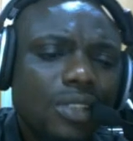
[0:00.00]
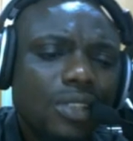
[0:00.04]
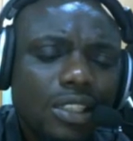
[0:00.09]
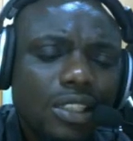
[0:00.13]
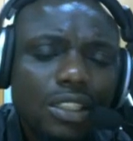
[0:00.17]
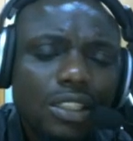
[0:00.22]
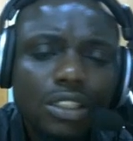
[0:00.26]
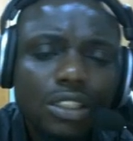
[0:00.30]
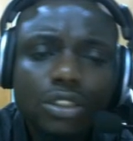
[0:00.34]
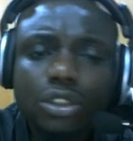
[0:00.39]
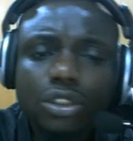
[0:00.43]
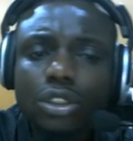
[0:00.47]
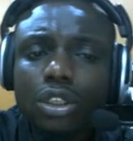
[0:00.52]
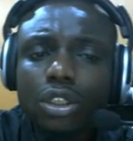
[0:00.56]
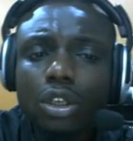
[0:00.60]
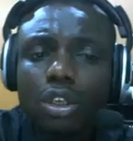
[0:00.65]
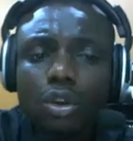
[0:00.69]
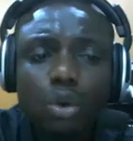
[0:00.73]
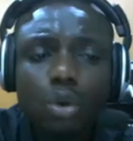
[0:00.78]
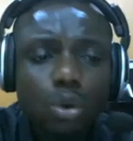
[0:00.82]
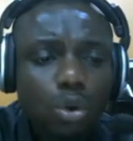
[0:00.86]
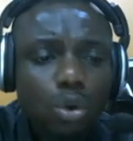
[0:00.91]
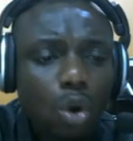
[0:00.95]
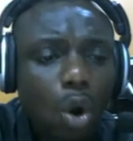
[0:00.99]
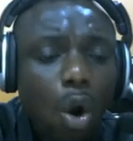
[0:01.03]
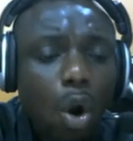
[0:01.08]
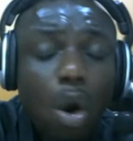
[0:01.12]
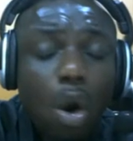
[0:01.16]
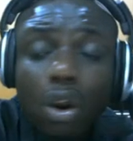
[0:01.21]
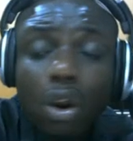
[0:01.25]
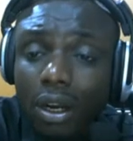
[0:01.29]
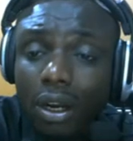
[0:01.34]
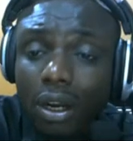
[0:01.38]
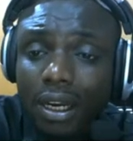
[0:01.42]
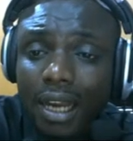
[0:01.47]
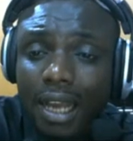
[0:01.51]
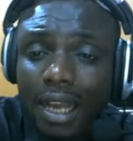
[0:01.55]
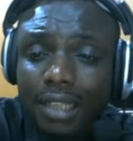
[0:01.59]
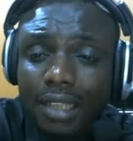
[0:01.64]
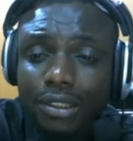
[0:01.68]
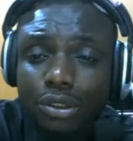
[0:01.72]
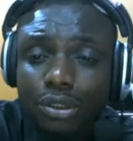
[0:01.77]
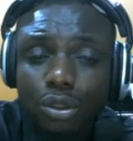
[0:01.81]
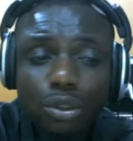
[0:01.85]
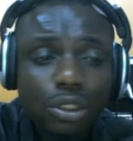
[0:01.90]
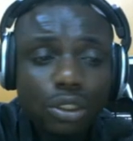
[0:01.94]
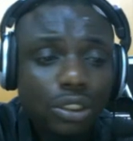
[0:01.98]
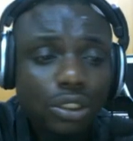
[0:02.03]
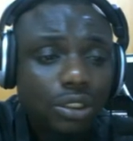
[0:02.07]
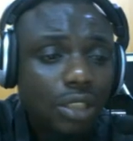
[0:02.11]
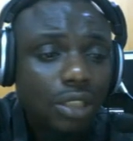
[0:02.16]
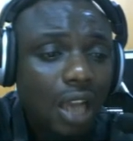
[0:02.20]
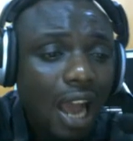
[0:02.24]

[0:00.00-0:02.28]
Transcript: it look unorganized. So it's